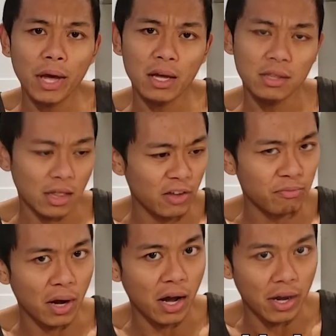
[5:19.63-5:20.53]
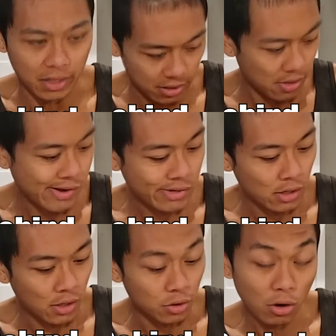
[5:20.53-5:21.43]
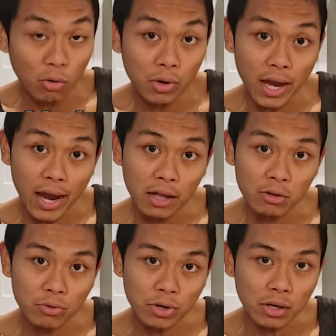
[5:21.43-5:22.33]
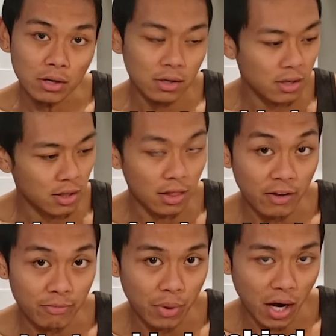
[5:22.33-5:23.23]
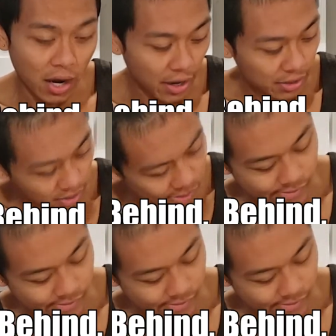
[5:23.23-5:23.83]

man left behind. No calorie left behind.